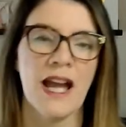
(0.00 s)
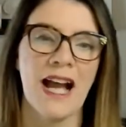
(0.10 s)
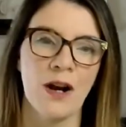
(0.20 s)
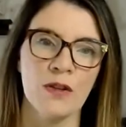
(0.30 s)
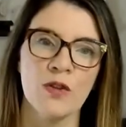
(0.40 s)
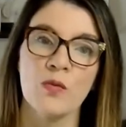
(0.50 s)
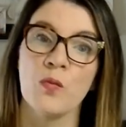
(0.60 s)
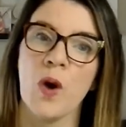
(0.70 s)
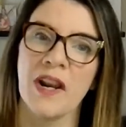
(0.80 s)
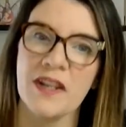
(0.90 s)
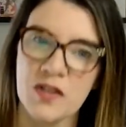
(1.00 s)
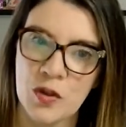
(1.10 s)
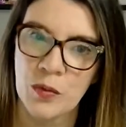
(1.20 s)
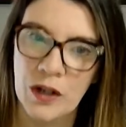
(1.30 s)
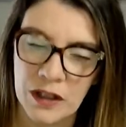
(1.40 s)
how you want it
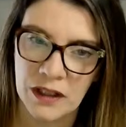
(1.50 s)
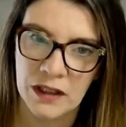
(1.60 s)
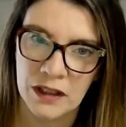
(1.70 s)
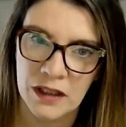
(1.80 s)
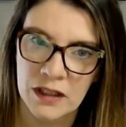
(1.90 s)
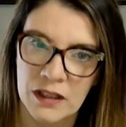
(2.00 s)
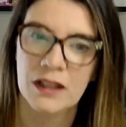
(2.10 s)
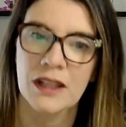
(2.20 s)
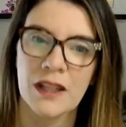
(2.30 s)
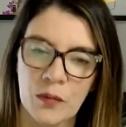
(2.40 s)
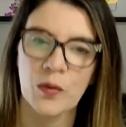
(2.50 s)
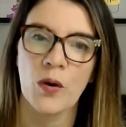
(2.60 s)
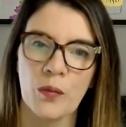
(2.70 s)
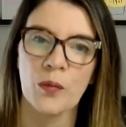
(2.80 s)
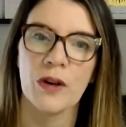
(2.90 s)
to work, it
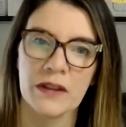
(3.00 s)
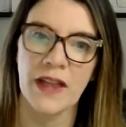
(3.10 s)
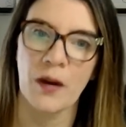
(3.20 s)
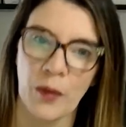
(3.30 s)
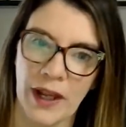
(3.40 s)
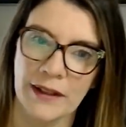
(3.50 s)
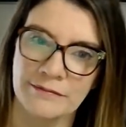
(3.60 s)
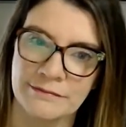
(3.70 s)
won't work that way.